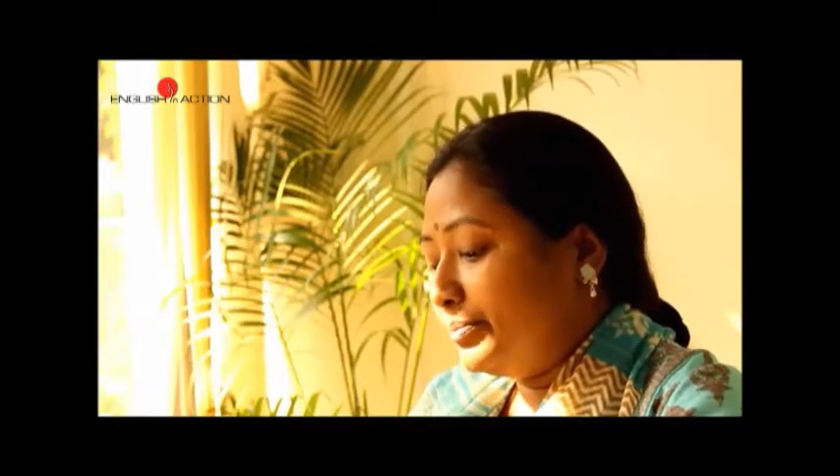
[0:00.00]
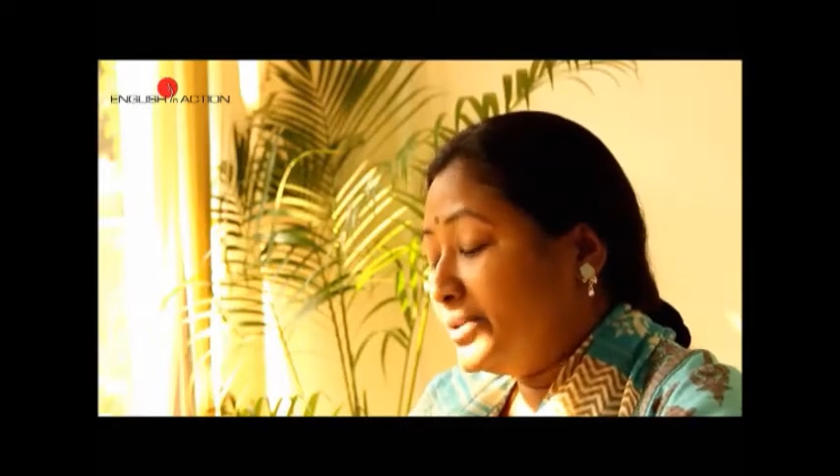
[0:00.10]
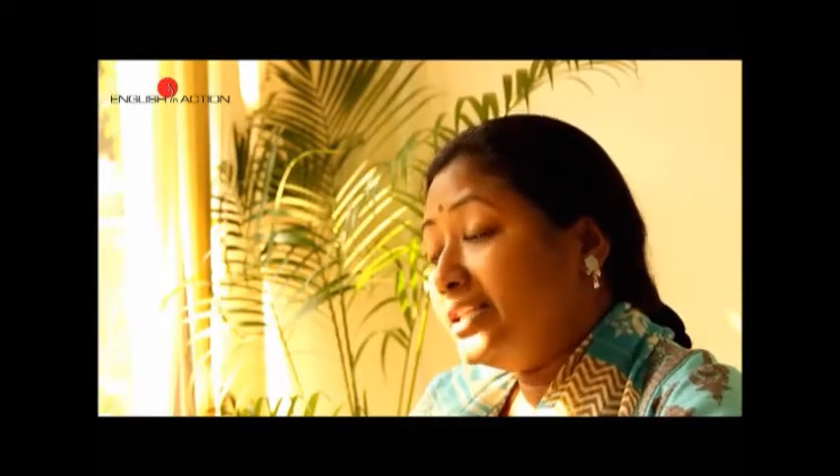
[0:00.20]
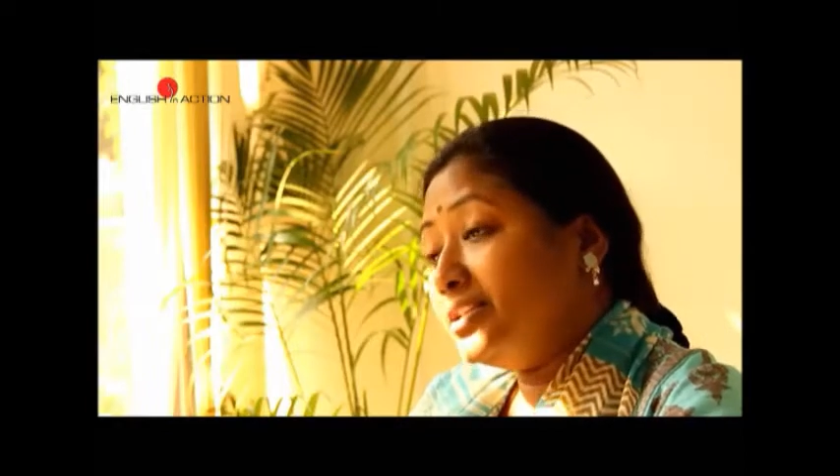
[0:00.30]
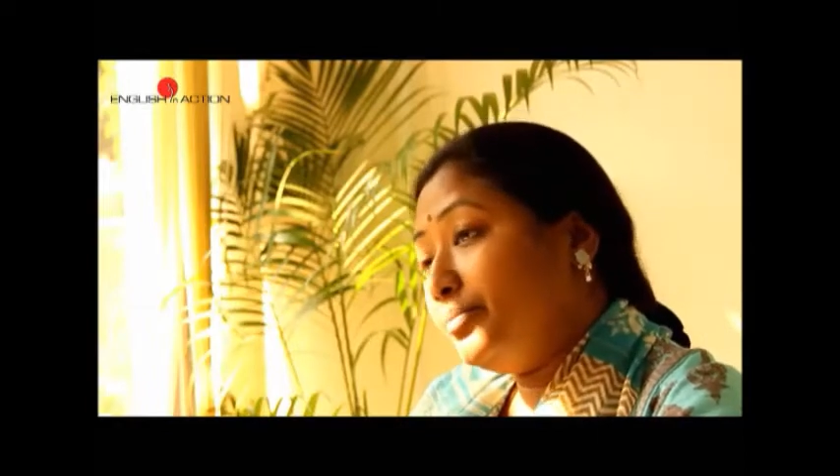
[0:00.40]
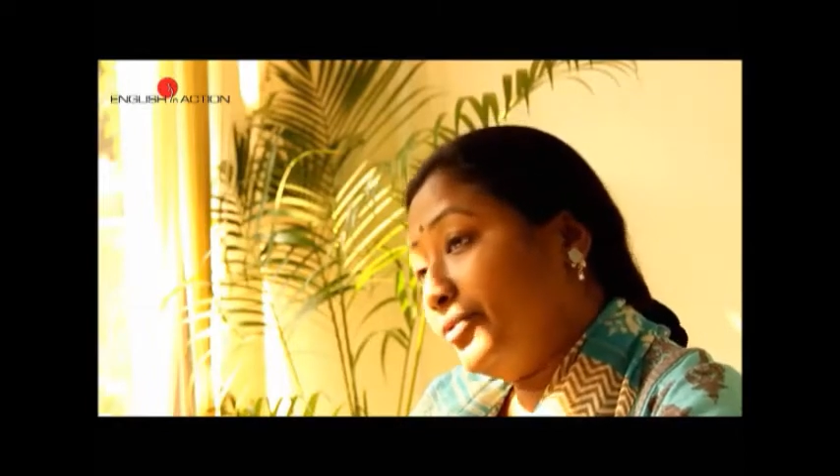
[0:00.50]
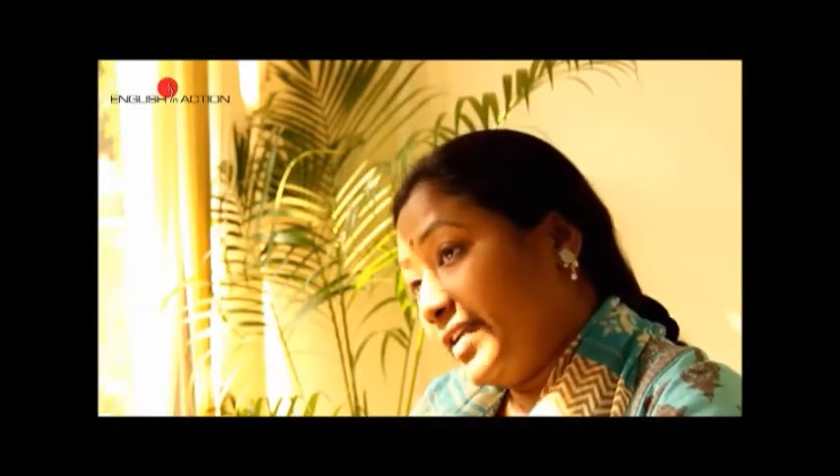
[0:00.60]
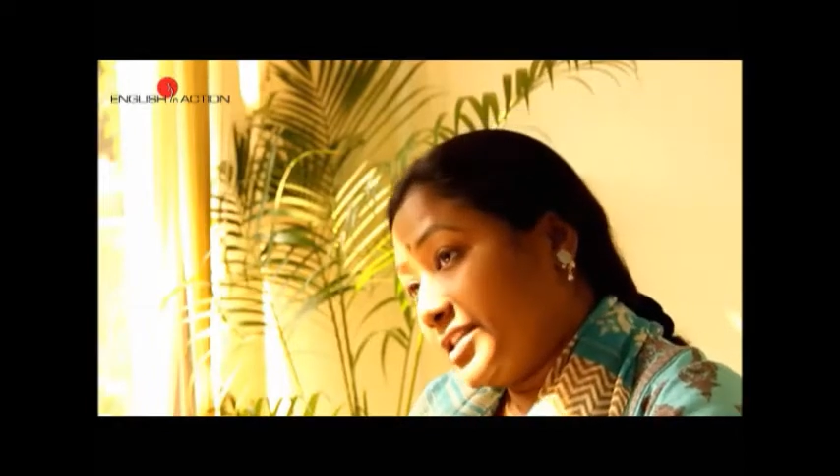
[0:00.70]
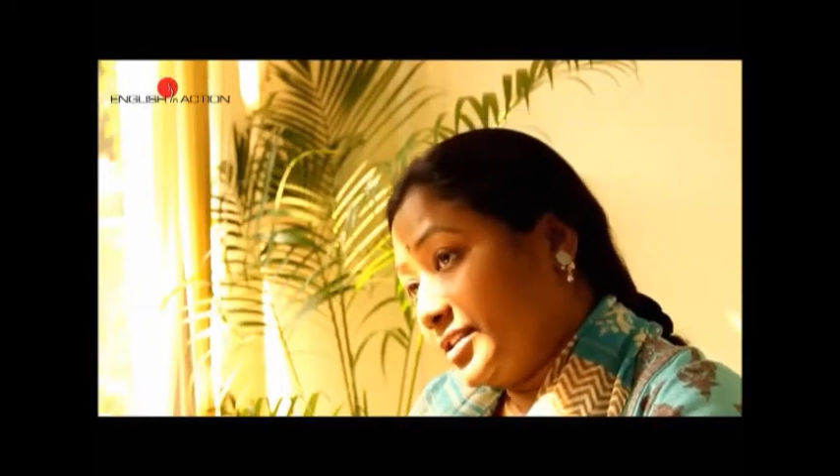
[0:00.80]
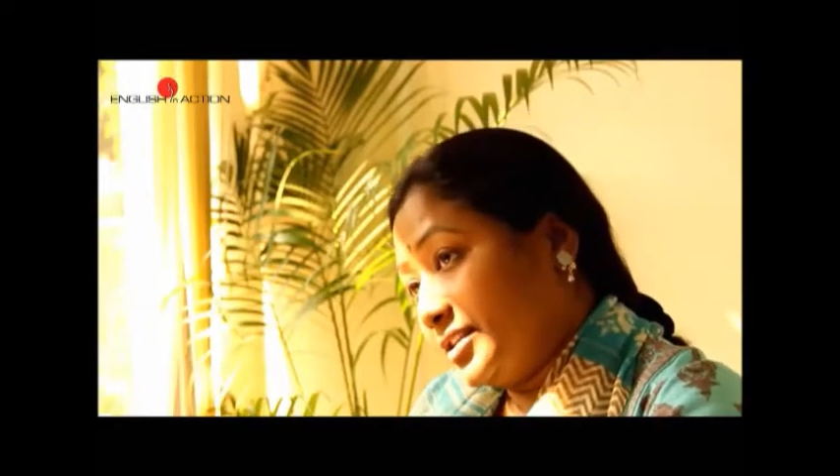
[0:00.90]
teacher
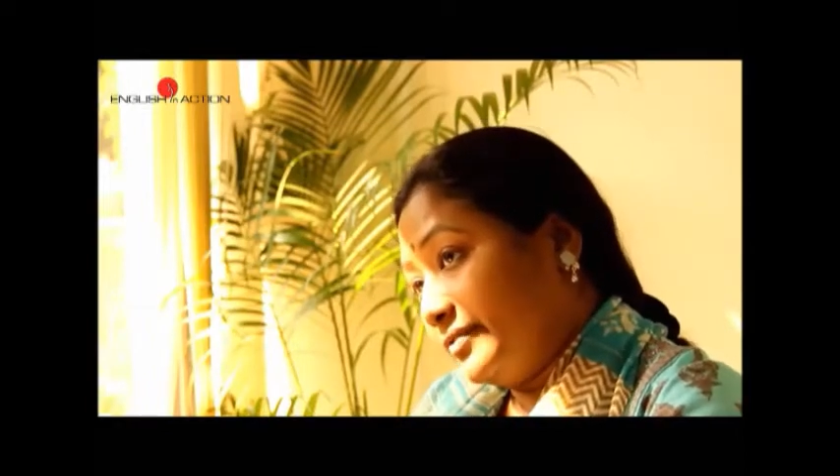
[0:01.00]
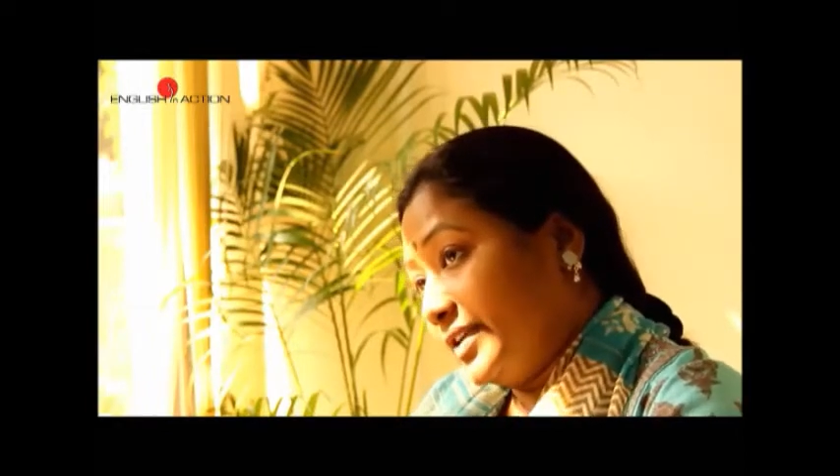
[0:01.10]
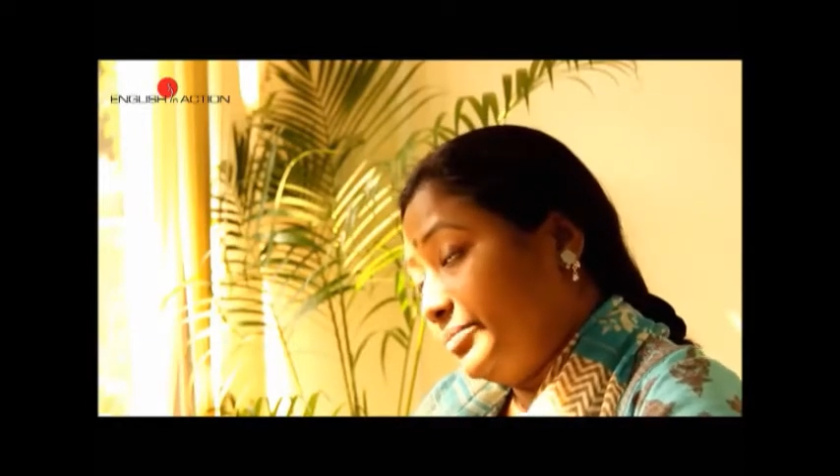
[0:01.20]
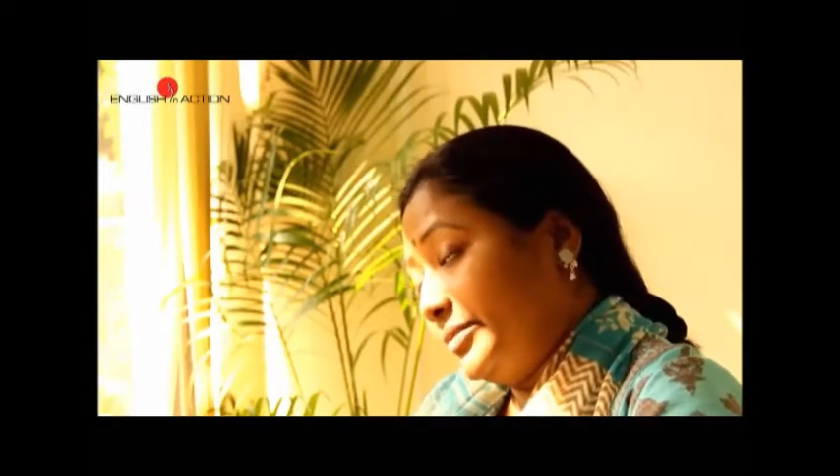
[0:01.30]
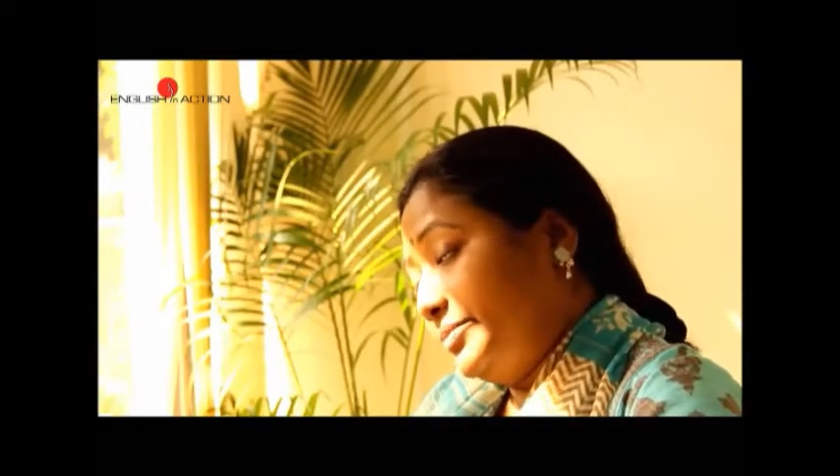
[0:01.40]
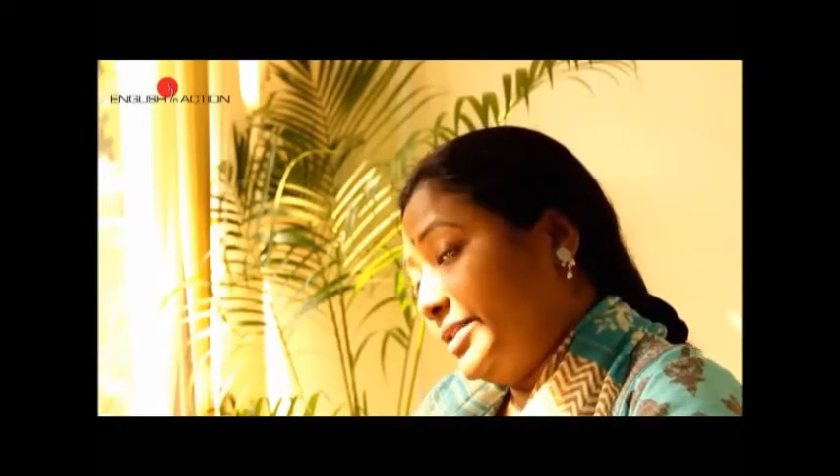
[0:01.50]
professional development